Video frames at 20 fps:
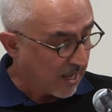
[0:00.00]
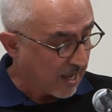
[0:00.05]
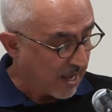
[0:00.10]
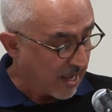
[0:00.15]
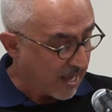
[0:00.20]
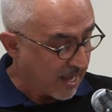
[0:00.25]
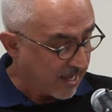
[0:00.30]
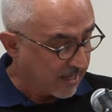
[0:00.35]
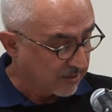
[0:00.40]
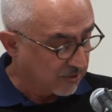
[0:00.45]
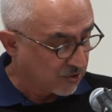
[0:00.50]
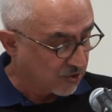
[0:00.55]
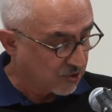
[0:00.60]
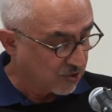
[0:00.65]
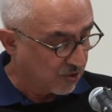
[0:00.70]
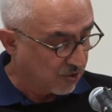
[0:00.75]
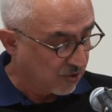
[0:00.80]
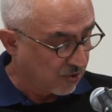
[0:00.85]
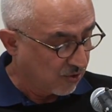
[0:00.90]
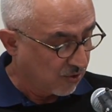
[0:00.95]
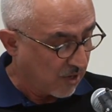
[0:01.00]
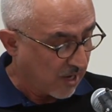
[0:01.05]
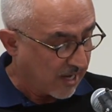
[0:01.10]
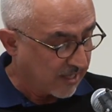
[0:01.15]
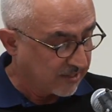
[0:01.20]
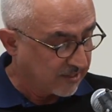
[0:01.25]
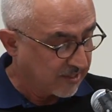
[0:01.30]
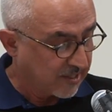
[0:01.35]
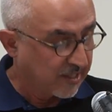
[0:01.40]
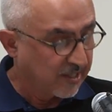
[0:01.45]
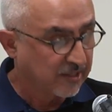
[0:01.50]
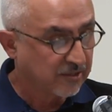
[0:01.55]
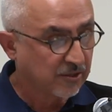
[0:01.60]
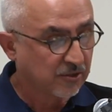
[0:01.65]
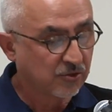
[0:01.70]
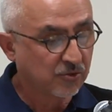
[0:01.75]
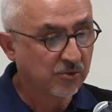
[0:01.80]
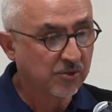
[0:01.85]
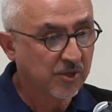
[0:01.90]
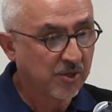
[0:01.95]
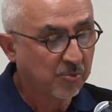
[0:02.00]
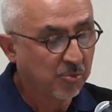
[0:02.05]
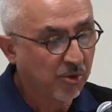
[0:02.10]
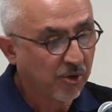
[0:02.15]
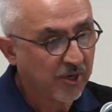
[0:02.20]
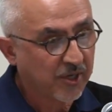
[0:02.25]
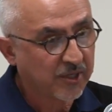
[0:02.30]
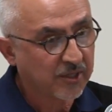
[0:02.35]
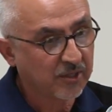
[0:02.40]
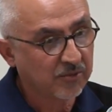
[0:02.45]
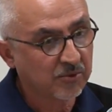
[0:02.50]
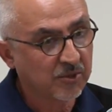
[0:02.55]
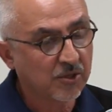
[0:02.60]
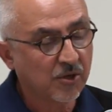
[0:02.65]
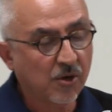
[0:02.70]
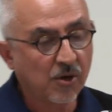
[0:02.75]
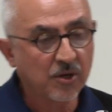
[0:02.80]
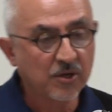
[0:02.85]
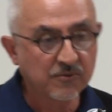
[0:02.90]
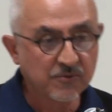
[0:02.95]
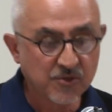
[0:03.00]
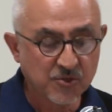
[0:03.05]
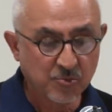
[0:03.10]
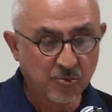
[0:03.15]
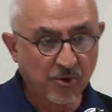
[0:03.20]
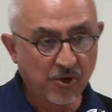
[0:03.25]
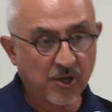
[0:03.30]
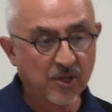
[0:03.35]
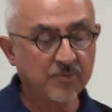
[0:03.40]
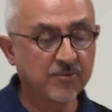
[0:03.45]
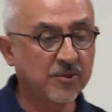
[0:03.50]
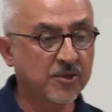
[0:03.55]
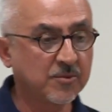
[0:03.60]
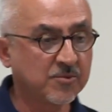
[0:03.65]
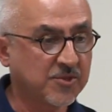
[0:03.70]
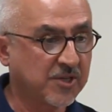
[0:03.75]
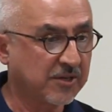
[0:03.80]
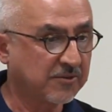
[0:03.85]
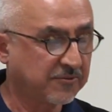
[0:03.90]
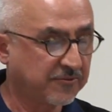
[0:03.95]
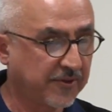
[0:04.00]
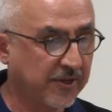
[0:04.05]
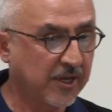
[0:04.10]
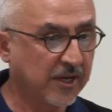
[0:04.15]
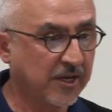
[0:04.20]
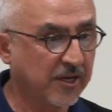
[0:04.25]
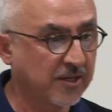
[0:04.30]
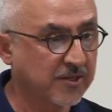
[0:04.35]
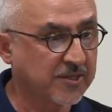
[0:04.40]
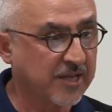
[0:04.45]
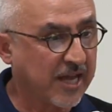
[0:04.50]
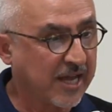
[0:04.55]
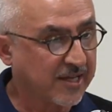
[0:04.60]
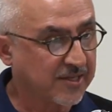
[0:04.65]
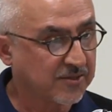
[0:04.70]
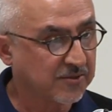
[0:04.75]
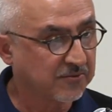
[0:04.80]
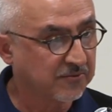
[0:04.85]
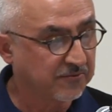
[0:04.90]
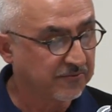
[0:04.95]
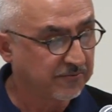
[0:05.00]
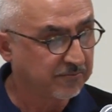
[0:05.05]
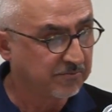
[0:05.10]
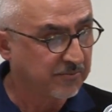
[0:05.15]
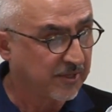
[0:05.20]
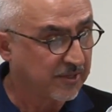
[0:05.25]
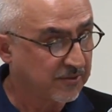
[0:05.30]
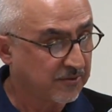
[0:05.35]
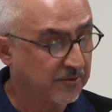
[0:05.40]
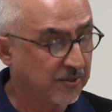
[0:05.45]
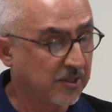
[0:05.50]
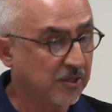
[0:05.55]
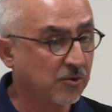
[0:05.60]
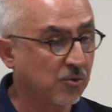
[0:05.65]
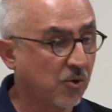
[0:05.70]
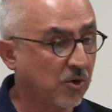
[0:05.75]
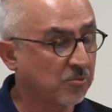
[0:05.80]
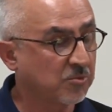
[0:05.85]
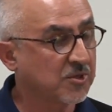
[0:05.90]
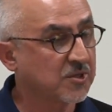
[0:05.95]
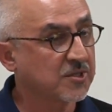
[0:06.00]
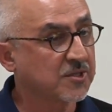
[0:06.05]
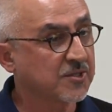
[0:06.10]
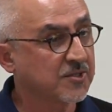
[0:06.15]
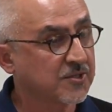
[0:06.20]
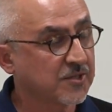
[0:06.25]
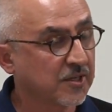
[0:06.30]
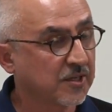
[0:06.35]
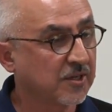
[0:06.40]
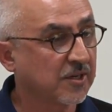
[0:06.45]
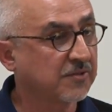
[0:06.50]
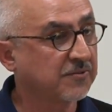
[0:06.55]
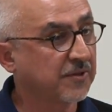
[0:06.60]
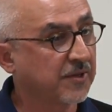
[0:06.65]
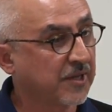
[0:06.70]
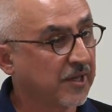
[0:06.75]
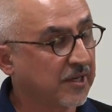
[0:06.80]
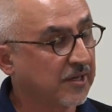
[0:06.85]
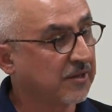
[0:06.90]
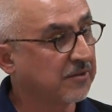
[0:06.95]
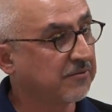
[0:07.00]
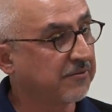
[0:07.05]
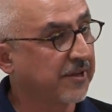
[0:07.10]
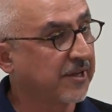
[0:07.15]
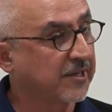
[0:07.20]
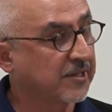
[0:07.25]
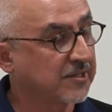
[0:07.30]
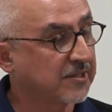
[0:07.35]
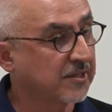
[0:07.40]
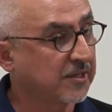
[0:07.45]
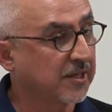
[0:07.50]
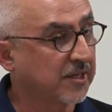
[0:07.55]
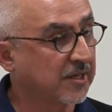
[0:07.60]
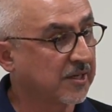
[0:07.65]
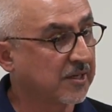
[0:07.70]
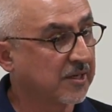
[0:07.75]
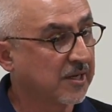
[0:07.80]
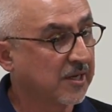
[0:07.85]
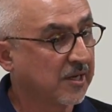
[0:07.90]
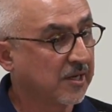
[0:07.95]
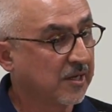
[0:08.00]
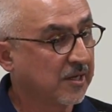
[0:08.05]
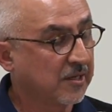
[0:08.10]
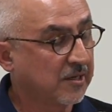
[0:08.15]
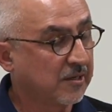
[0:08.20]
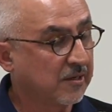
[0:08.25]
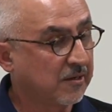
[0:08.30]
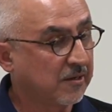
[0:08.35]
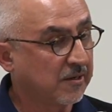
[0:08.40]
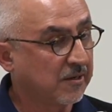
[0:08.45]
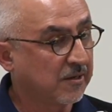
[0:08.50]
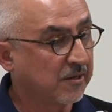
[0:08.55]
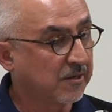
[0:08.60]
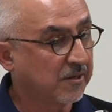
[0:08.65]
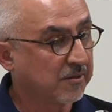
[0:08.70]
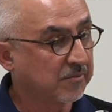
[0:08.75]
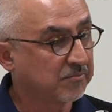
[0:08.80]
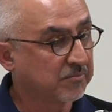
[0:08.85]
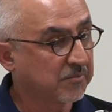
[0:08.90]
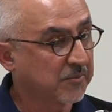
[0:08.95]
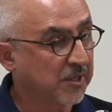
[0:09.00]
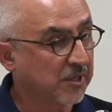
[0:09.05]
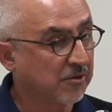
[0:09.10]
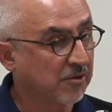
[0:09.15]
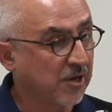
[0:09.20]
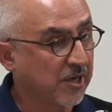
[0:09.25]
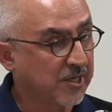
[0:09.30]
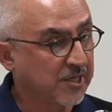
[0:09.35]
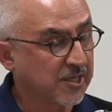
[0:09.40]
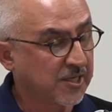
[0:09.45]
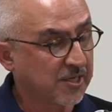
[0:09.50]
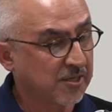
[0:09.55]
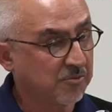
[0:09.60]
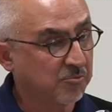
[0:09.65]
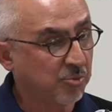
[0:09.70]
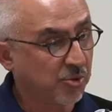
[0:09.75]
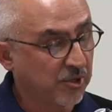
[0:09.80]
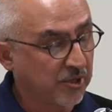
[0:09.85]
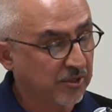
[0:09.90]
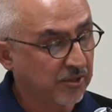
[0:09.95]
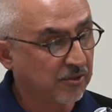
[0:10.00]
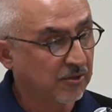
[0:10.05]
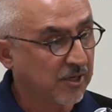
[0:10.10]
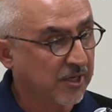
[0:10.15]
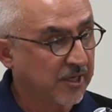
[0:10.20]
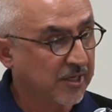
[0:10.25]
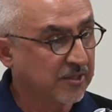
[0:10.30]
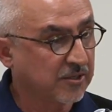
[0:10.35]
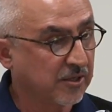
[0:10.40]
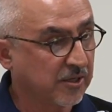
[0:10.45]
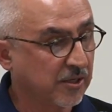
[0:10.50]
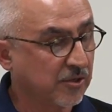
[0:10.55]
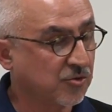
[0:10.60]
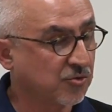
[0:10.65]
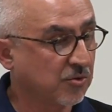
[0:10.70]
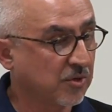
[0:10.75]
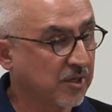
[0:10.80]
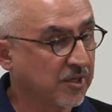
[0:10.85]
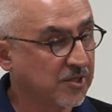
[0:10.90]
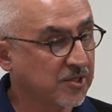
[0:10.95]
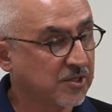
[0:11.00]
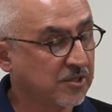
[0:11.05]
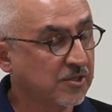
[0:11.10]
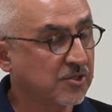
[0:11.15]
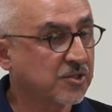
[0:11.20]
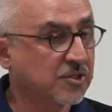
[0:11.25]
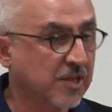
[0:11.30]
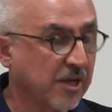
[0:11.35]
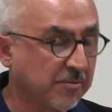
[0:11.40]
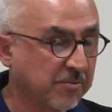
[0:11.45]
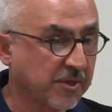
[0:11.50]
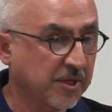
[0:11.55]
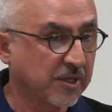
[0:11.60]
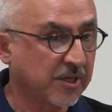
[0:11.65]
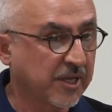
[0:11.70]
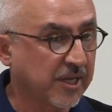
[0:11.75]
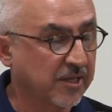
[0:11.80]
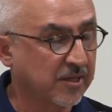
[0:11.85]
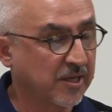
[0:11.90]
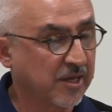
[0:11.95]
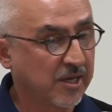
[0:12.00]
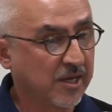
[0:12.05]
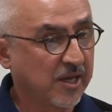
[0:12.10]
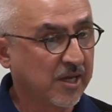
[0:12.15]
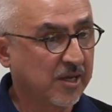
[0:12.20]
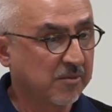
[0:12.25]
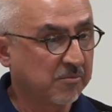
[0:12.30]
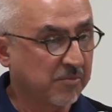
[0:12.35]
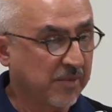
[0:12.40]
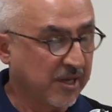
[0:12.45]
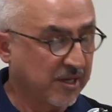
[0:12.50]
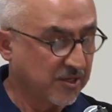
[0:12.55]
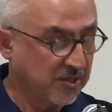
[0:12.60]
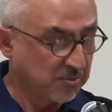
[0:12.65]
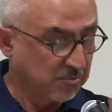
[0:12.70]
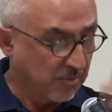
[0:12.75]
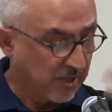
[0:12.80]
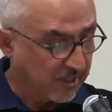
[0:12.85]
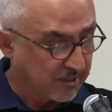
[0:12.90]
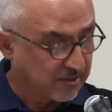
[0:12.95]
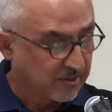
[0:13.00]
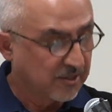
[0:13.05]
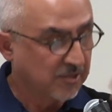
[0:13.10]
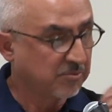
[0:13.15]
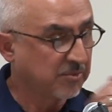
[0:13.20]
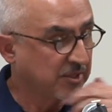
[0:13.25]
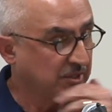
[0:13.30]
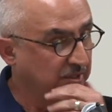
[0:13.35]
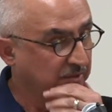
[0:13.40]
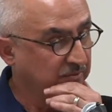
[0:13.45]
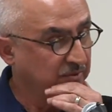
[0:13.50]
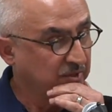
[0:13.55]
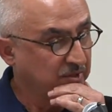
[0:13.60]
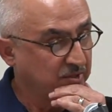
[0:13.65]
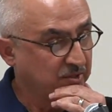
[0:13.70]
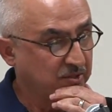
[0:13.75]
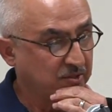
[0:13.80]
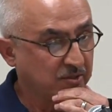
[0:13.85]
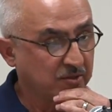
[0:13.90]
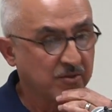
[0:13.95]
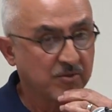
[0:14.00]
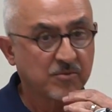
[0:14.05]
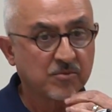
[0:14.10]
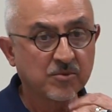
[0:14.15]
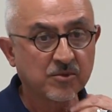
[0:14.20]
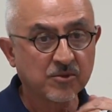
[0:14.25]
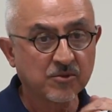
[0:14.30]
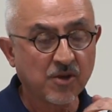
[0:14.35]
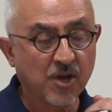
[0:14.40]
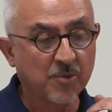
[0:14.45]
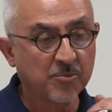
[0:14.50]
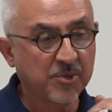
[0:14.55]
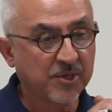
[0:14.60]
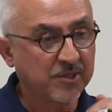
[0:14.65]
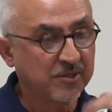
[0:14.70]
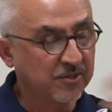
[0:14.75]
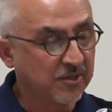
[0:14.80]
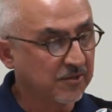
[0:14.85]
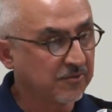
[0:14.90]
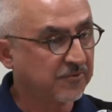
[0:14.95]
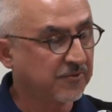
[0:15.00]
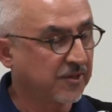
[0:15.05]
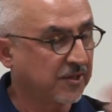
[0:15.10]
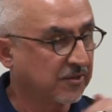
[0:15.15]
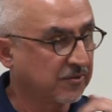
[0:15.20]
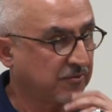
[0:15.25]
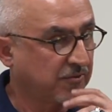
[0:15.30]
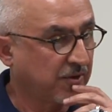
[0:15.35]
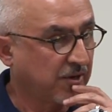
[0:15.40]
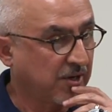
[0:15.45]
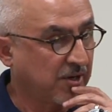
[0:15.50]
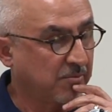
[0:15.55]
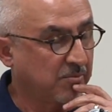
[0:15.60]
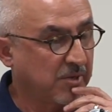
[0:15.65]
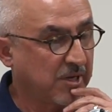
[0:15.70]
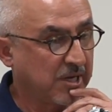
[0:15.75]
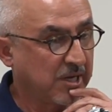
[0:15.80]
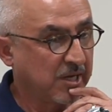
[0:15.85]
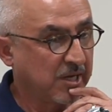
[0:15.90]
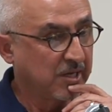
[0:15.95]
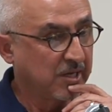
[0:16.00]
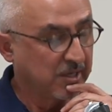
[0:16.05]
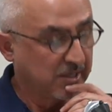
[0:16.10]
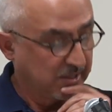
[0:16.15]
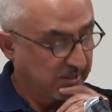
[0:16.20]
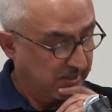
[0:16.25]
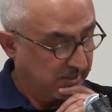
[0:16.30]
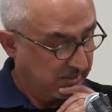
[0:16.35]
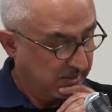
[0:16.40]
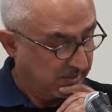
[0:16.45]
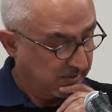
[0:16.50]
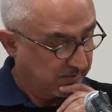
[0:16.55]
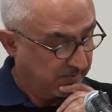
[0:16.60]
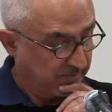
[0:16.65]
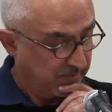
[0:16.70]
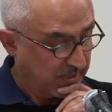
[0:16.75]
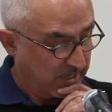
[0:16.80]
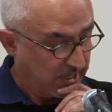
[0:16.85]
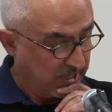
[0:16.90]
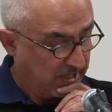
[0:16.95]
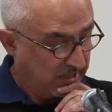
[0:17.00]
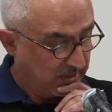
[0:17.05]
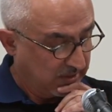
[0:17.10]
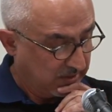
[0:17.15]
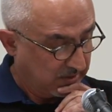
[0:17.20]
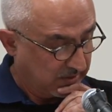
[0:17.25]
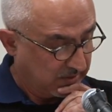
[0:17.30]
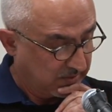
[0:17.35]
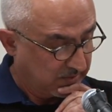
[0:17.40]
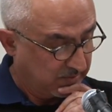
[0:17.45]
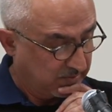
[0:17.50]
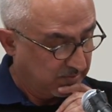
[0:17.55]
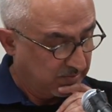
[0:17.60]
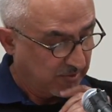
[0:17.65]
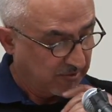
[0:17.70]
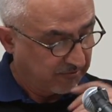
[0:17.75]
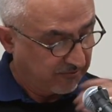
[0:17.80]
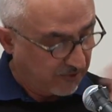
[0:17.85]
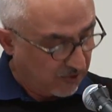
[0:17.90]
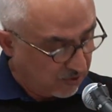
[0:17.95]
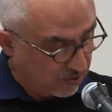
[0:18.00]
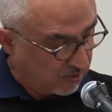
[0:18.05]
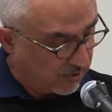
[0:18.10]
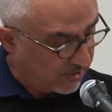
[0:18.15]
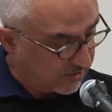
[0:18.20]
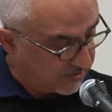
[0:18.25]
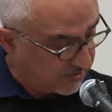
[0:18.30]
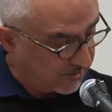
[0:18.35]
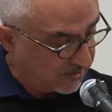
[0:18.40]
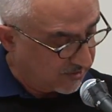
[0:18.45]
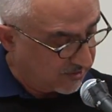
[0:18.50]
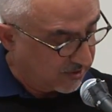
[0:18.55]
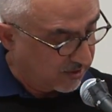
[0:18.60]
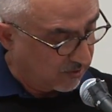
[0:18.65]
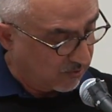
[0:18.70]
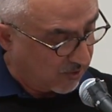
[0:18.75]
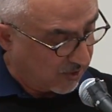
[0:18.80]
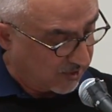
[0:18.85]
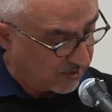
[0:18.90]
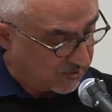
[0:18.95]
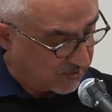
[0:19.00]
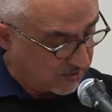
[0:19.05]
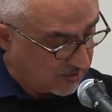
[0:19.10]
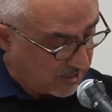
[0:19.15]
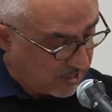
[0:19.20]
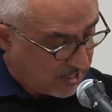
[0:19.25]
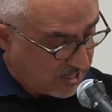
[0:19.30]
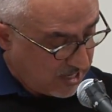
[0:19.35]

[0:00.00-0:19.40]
and so I take the Tudeh party with all of its problems and failings as, a, as an enormously significant event in uh, Iranian political intellectual history, something that makes my treatment of this topic different from uh, a few existing ones.